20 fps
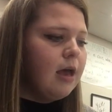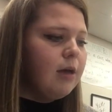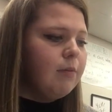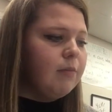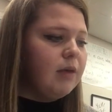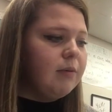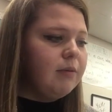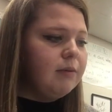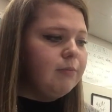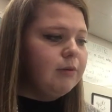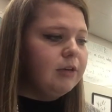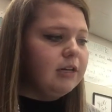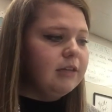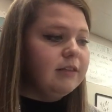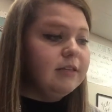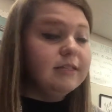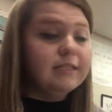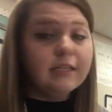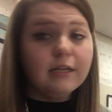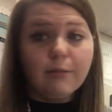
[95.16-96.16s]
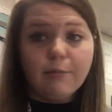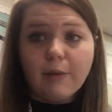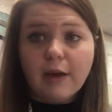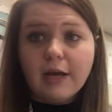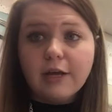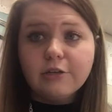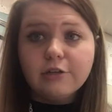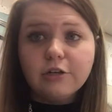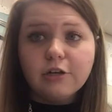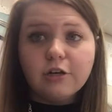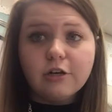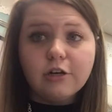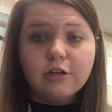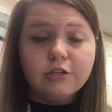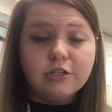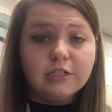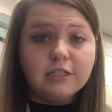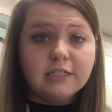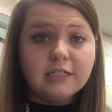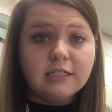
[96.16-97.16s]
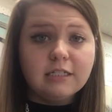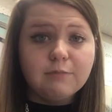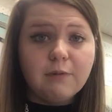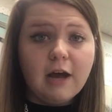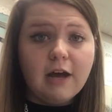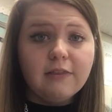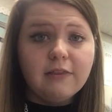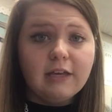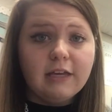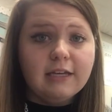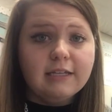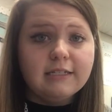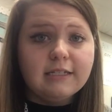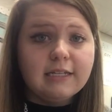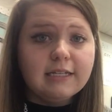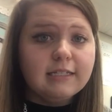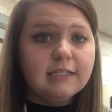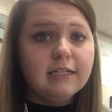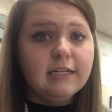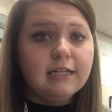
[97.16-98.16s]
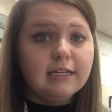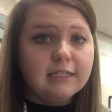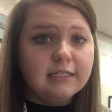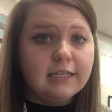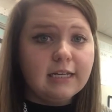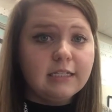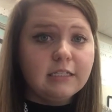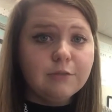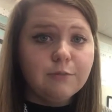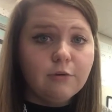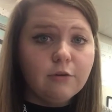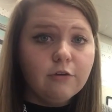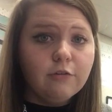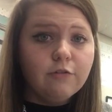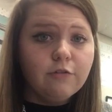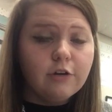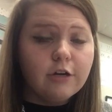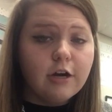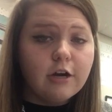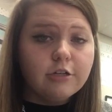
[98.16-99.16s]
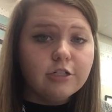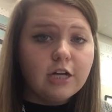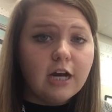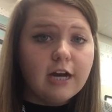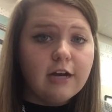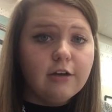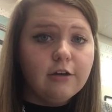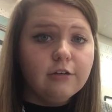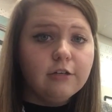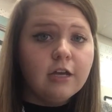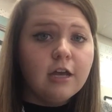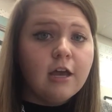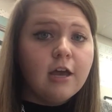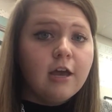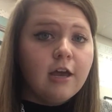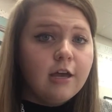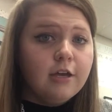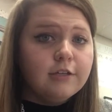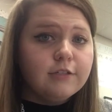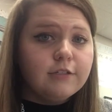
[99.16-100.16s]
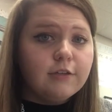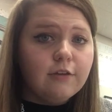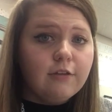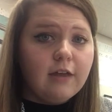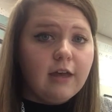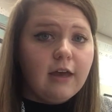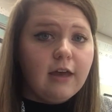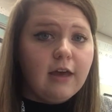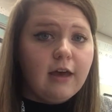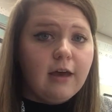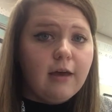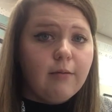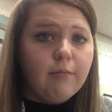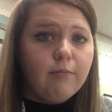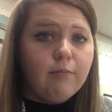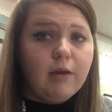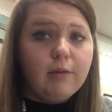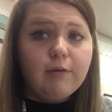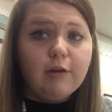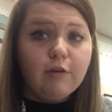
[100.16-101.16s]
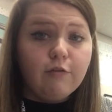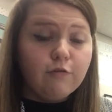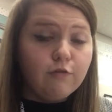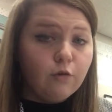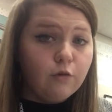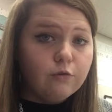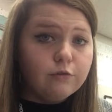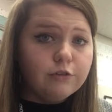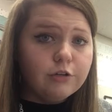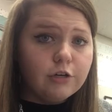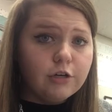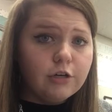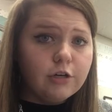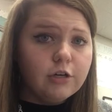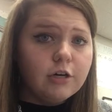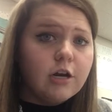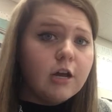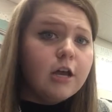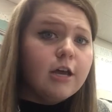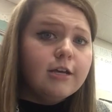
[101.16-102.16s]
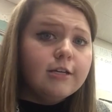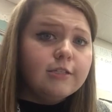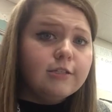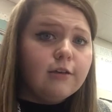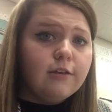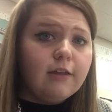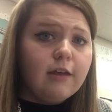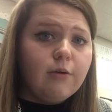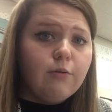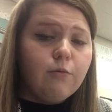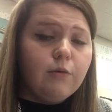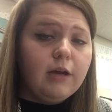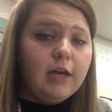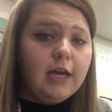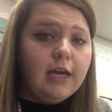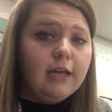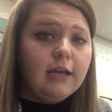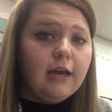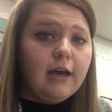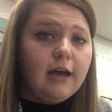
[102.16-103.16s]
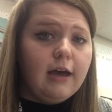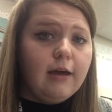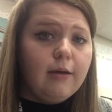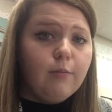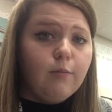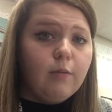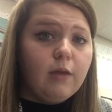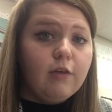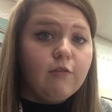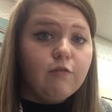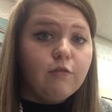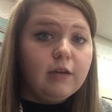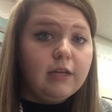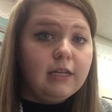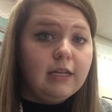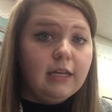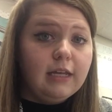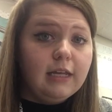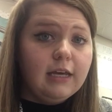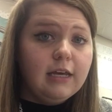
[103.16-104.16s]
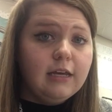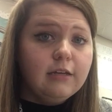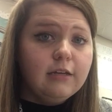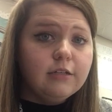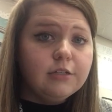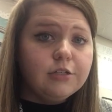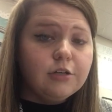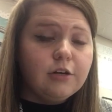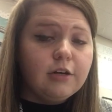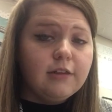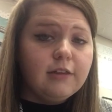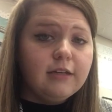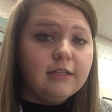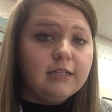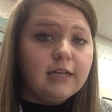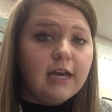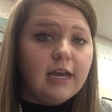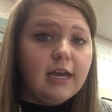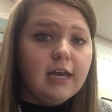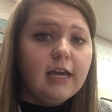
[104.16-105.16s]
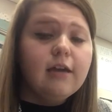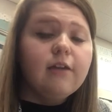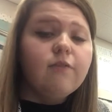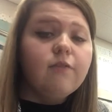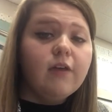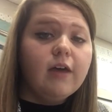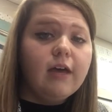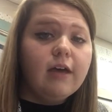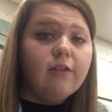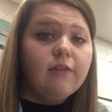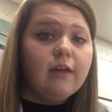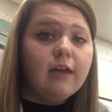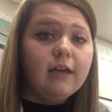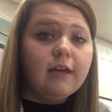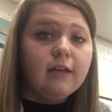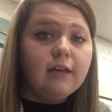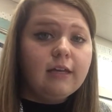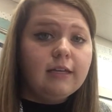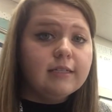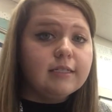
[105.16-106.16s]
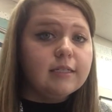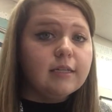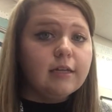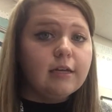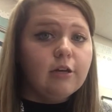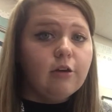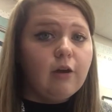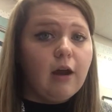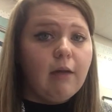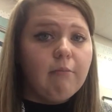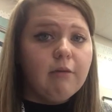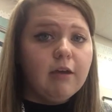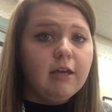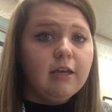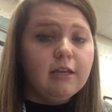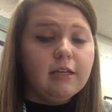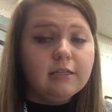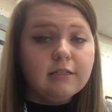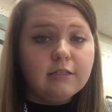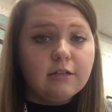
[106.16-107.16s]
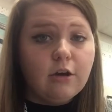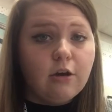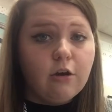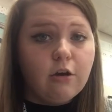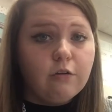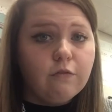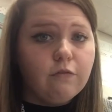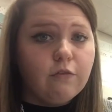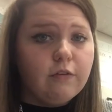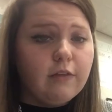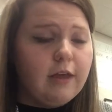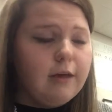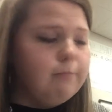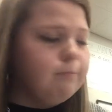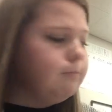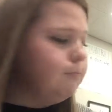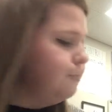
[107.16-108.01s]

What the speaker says: maybe putting these in a binder or just a spot that is easily accessible for your child, so that maybe a folder, so that when, if we need it during the day, that they can easily grab it and it's not hard for them.